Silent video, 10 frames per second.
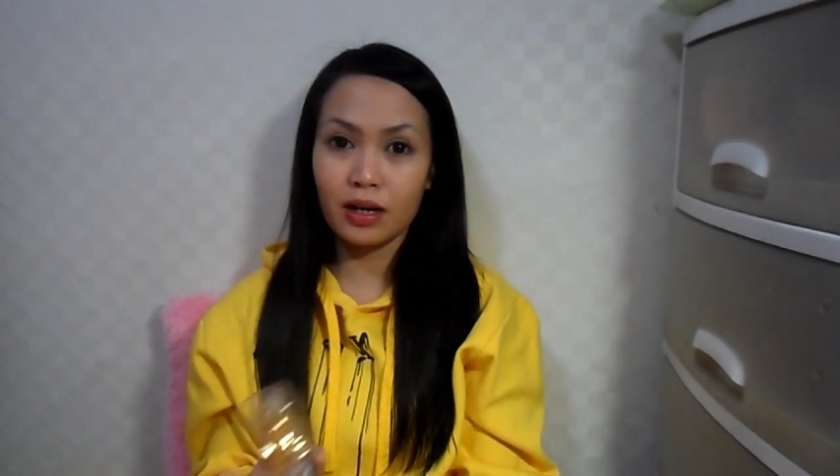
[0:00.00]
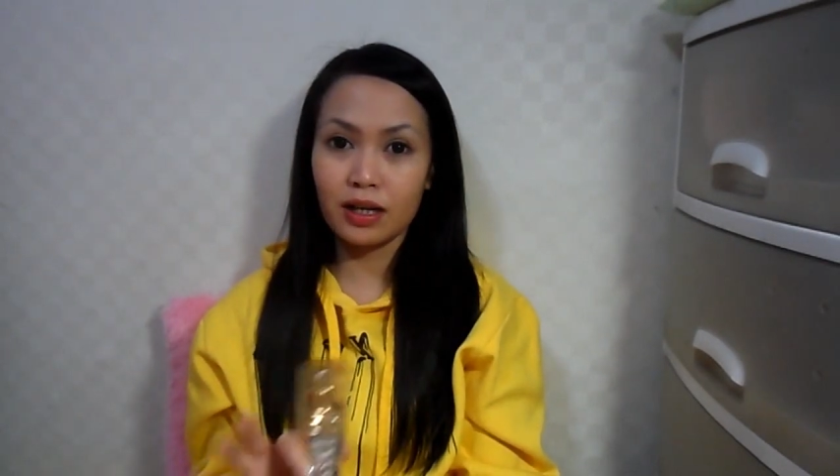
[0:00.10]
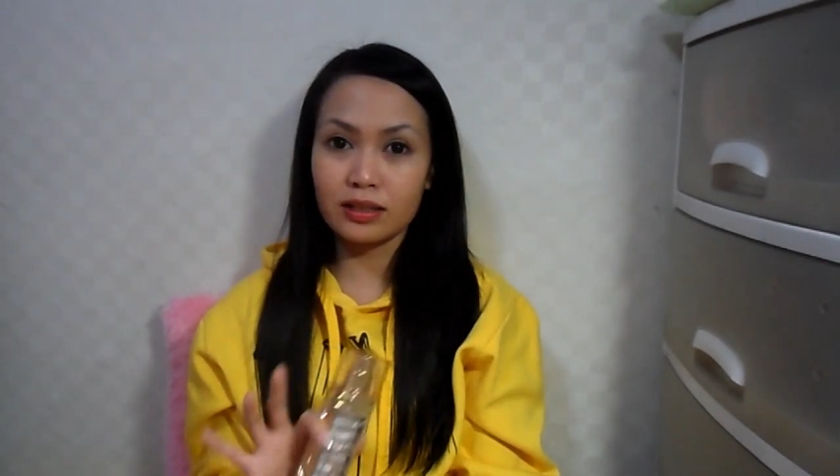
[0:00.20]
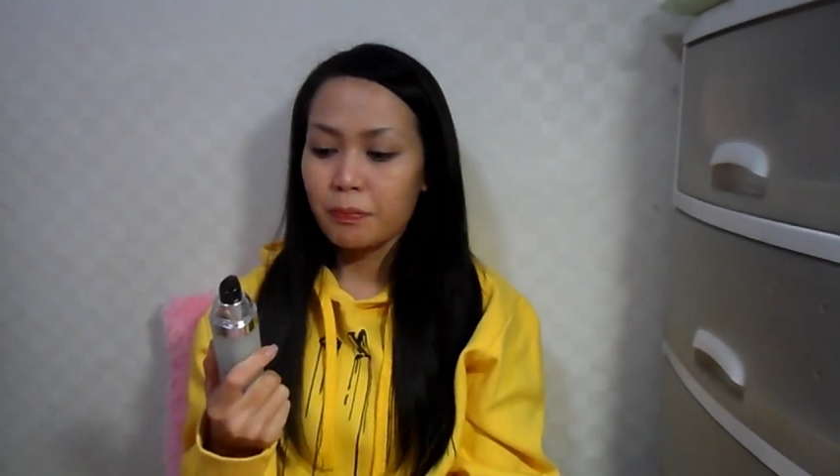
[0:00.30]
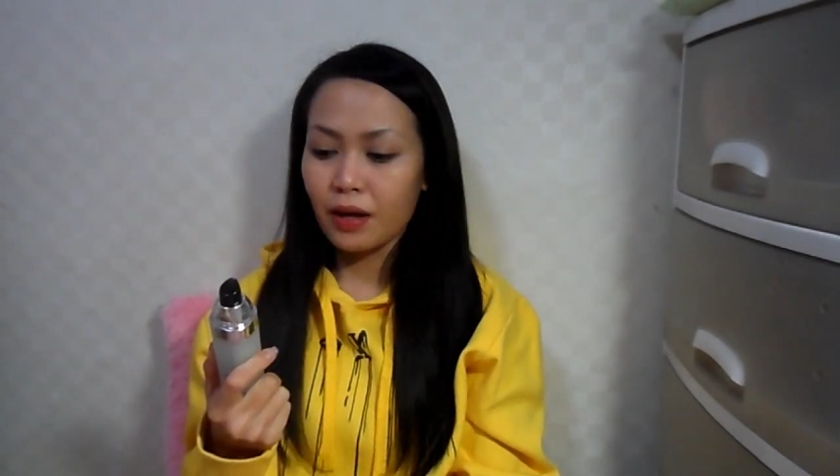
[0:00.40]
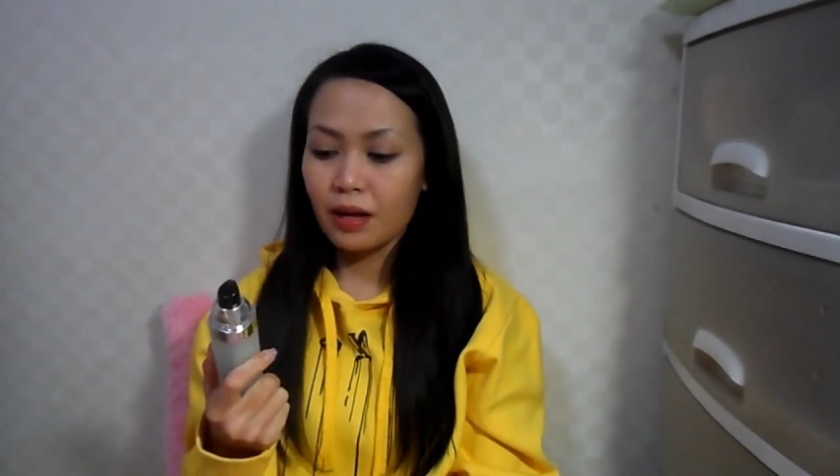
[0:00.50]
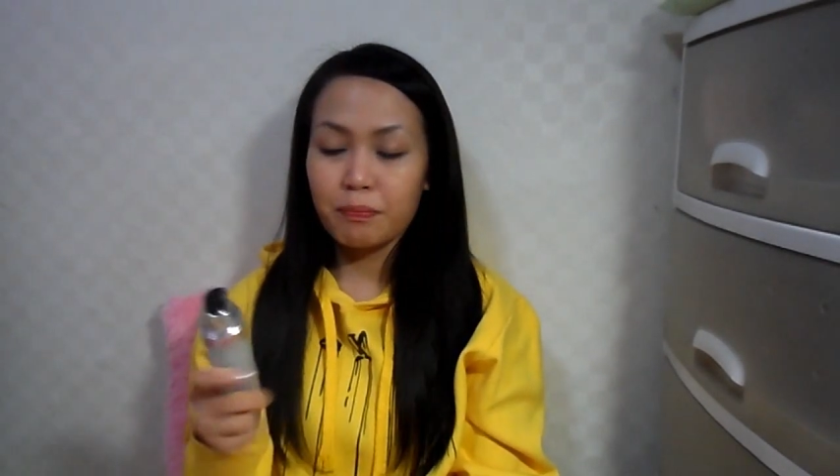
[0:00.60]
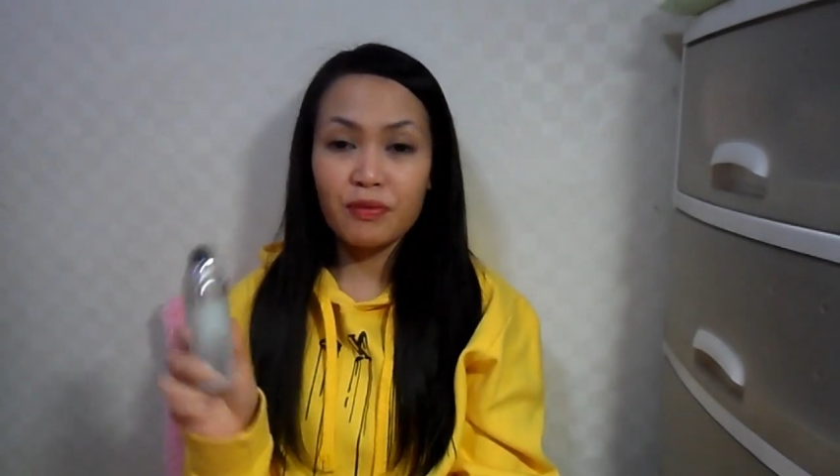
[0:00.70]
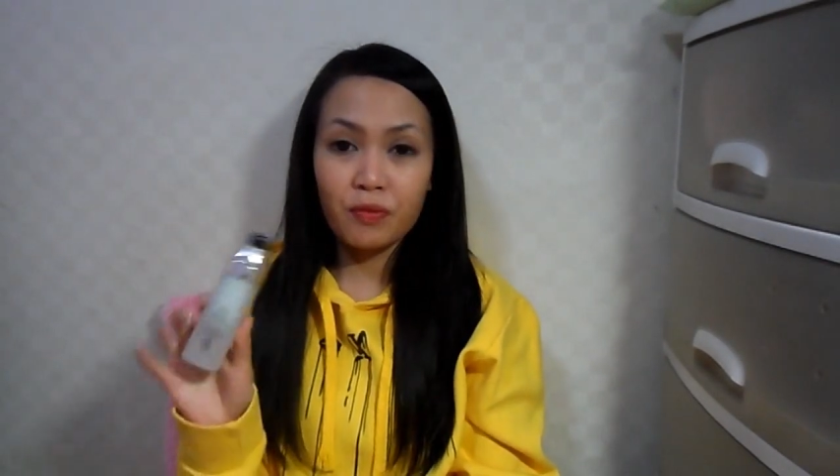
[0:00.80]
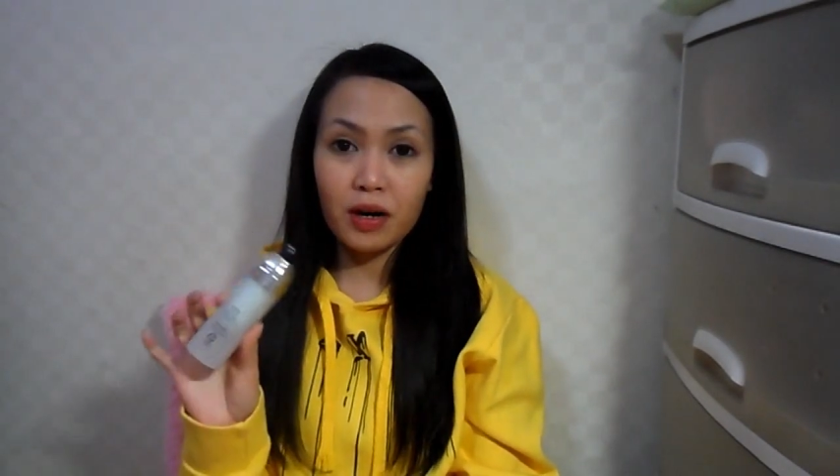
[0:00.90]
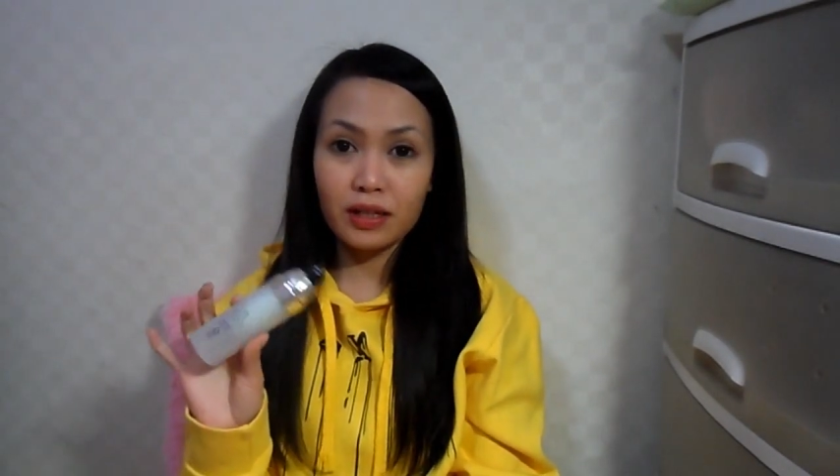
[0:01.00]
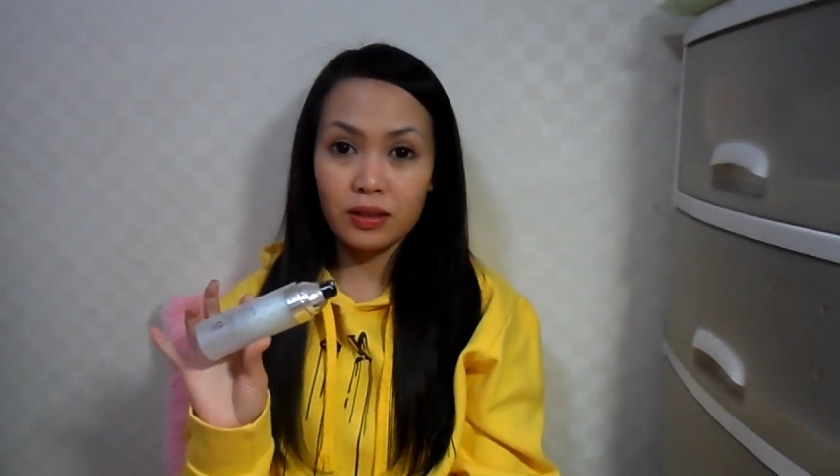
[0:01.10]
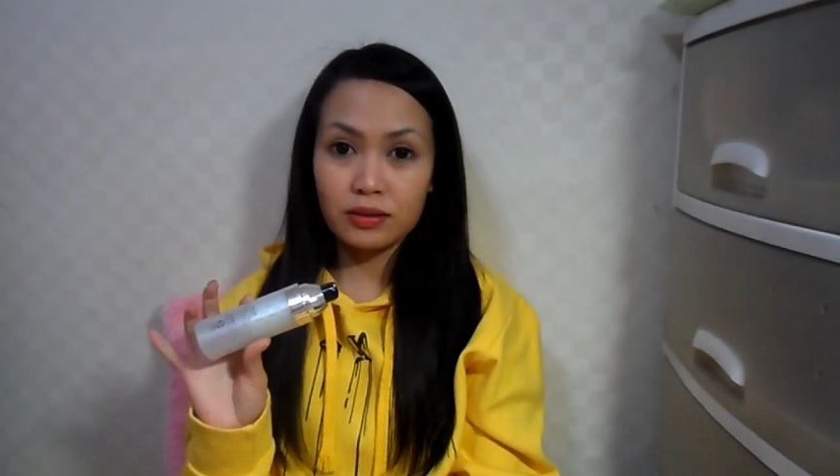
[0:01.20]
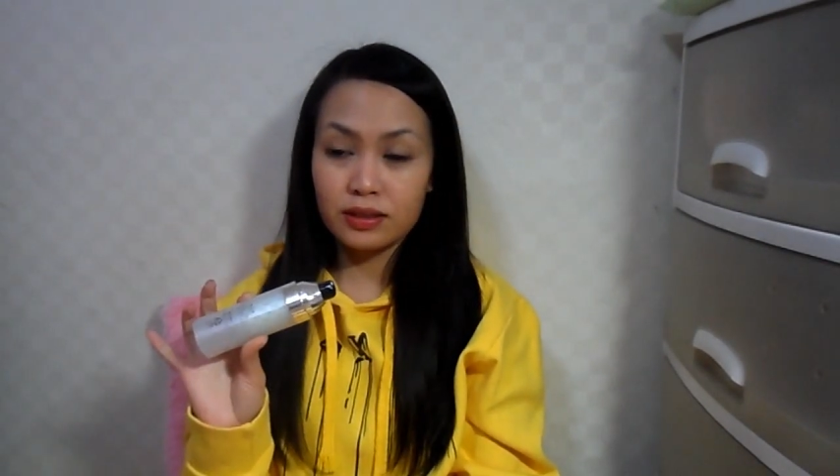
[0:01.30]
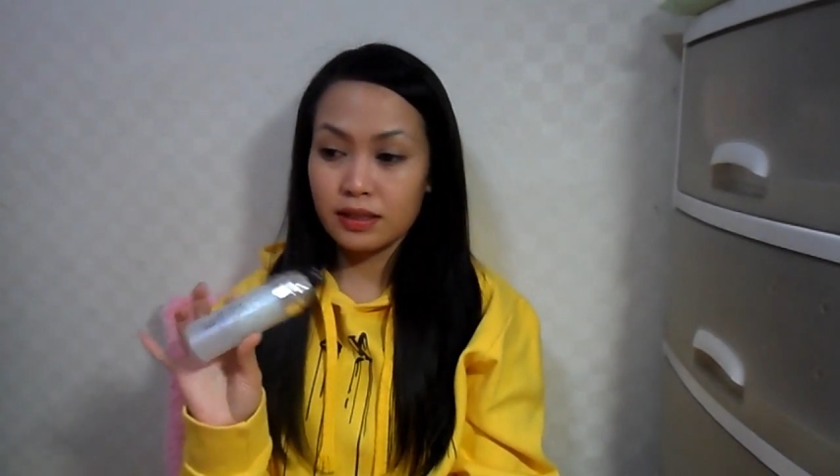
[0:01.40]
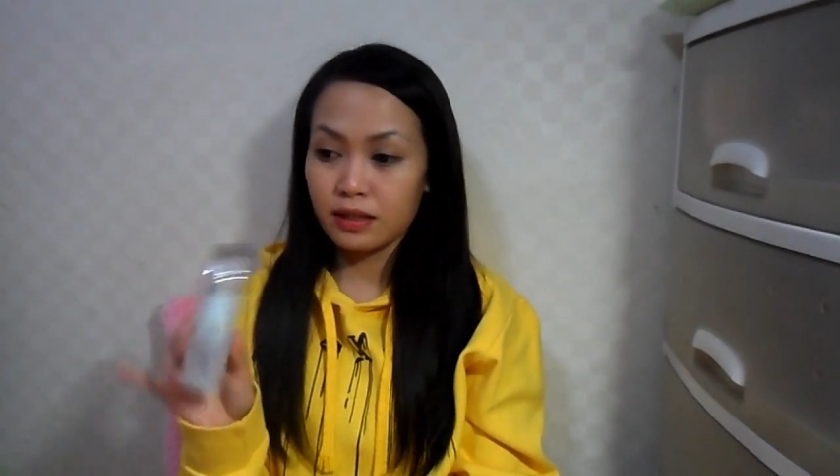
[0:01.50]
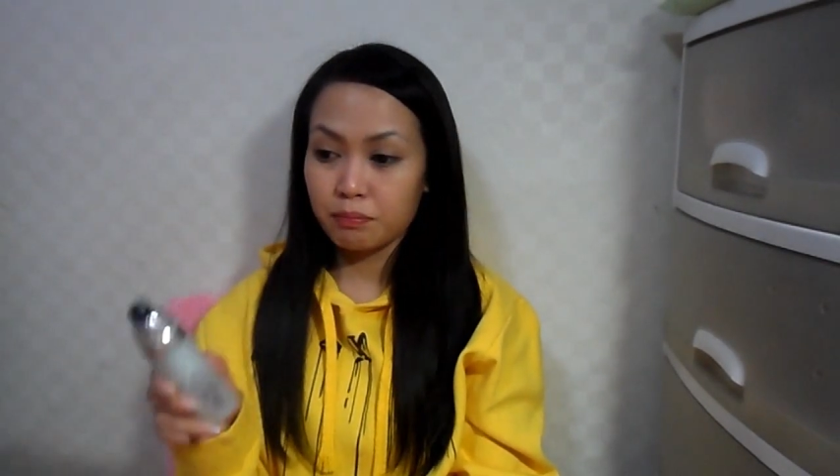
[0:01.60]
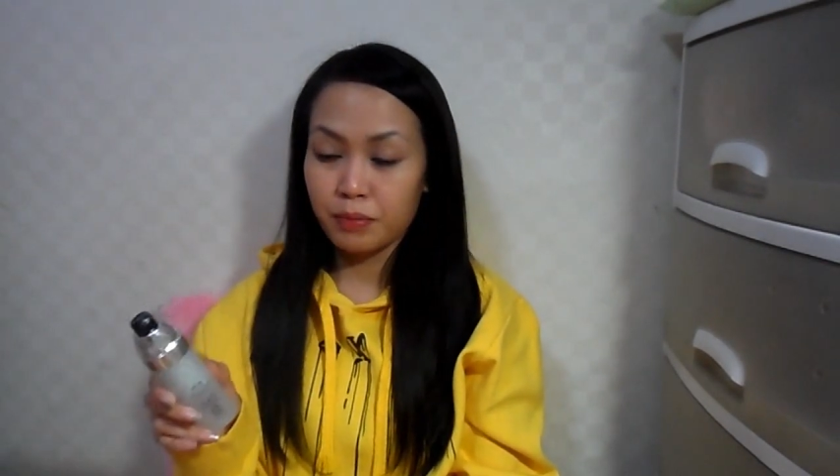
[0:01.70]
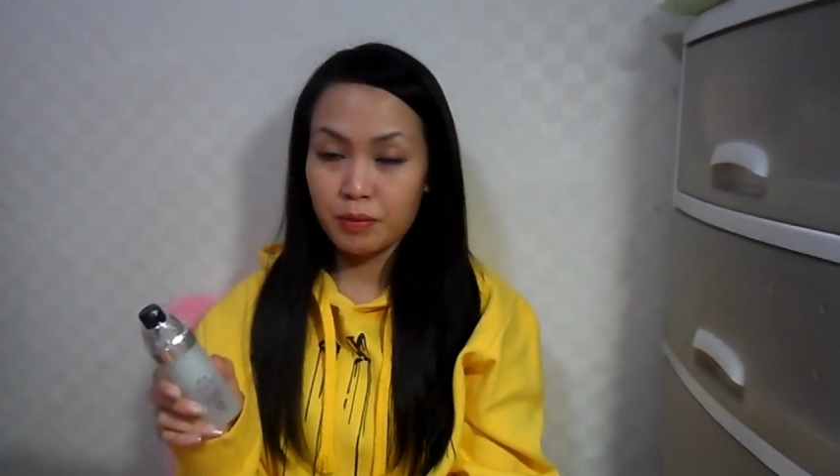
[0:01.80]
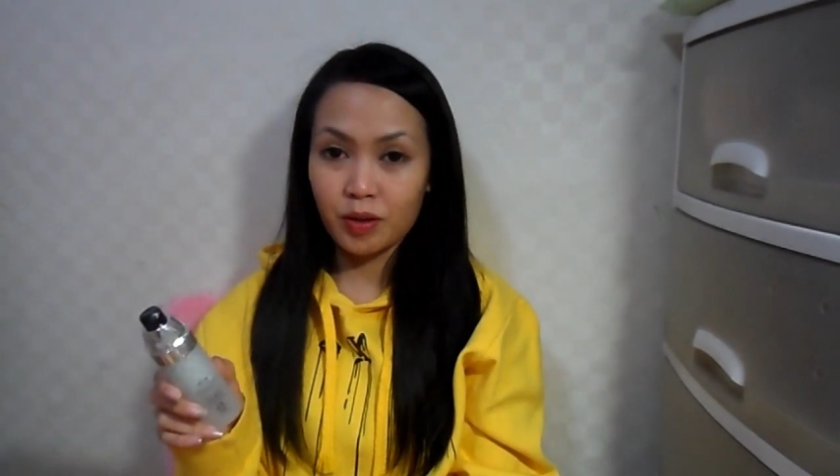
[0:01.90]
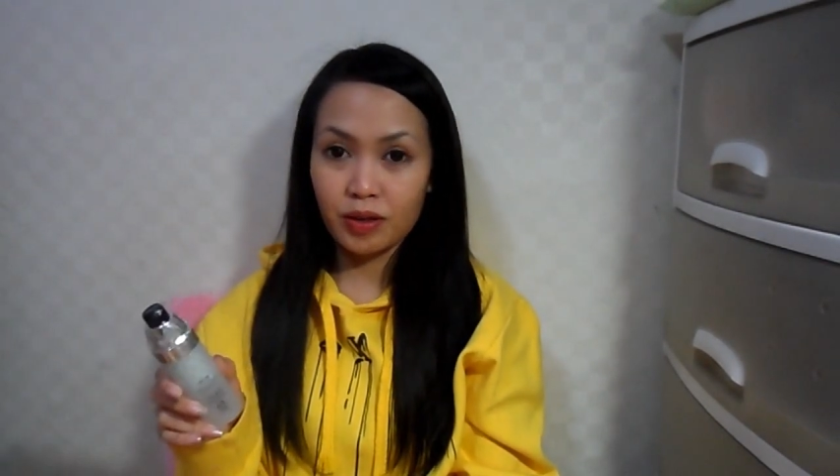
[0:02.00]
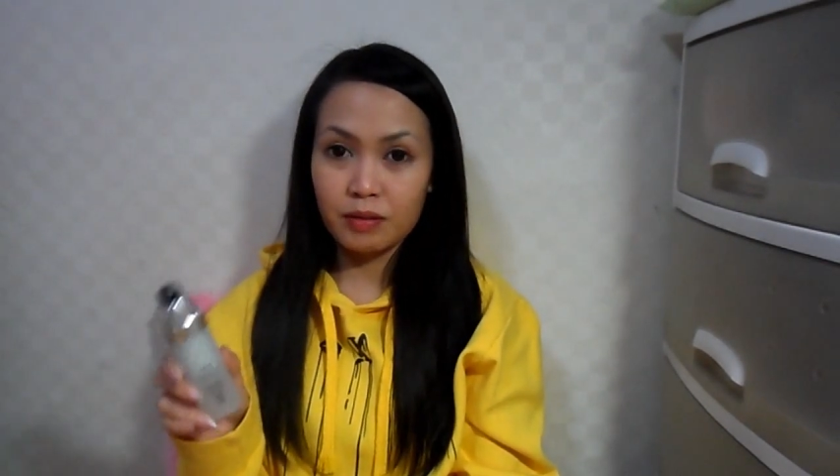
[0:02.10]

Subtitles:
But before I use this BB